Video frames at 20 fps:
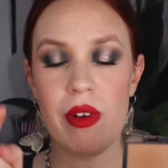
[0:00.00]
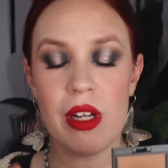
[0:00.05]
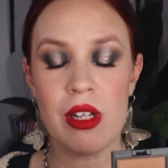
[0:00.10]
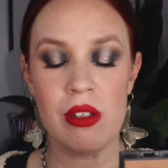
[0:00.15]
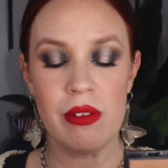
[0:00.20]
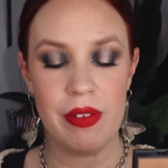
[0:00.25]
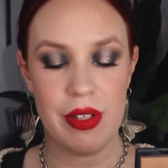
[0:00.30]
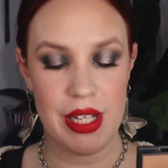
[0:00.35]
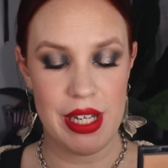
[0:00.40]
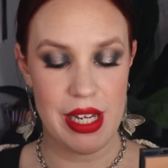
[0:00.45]

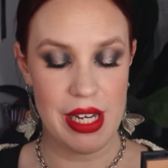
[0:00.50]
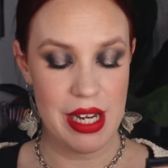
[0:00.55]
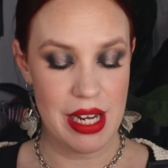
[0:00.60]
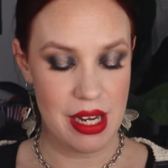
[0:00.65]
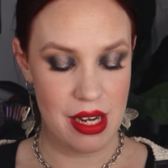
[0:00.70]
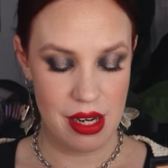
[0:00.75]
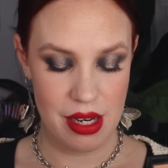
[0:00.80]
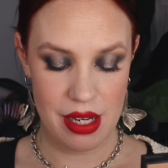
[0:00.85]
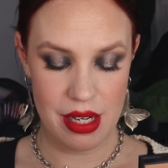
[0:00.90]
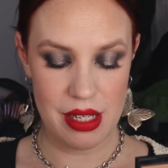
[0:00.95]
velvety.
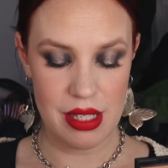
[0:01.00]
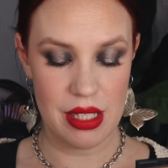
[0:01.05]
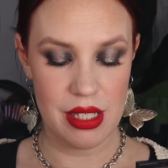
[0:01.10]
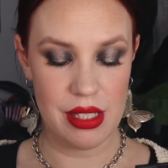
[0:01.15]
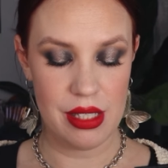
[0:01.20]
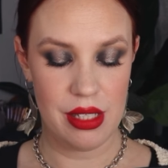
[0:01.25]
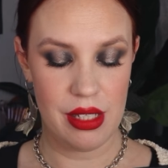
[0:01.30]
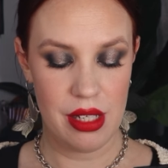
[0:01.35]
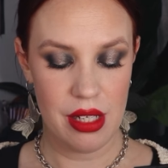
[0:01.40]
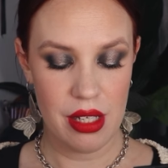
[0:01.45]
It
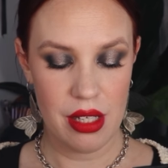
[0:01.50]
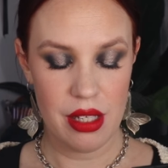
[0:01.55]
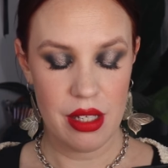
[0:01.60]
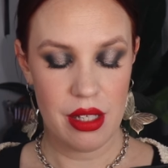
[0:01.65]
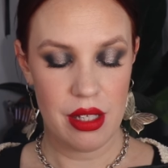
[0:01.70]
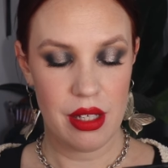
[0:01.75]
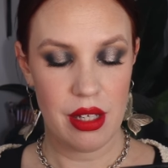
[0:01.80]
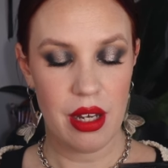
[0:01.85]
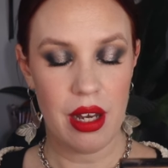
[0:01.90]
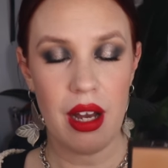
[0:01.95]
is
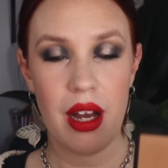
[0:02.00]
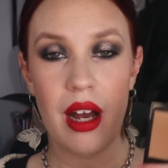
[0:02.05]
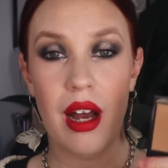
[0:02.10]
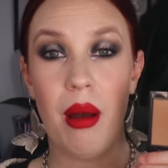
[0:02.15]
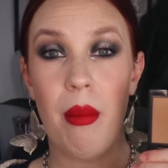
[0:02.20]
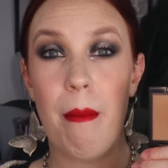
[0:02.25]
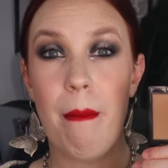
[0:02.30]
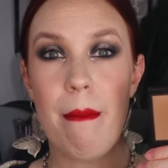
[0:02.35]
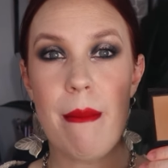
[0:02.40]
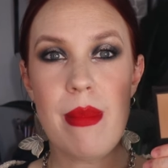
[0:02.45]

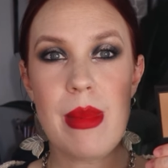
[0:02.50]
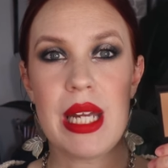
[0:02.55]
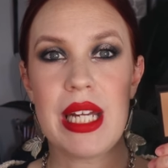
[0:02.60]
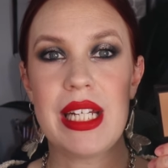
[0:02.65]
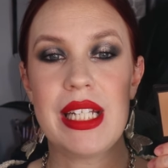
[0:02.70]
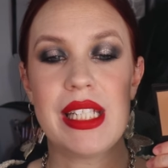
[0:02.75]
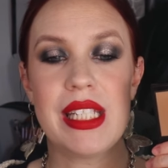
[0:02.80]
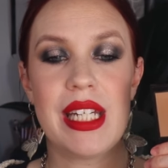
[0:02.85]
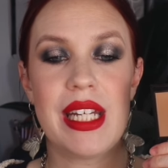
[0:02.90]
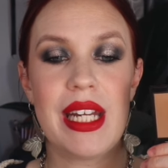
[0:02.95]

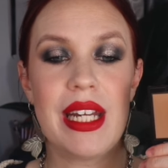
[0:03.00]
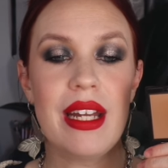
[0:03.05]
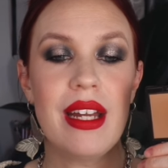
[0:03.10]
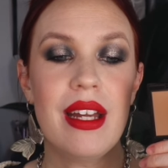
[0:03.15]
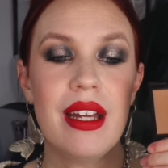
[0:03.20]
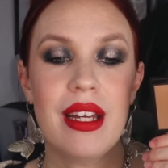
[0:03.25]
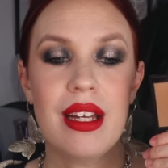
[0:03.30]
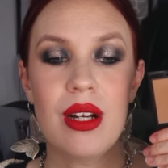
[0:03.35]
amazing.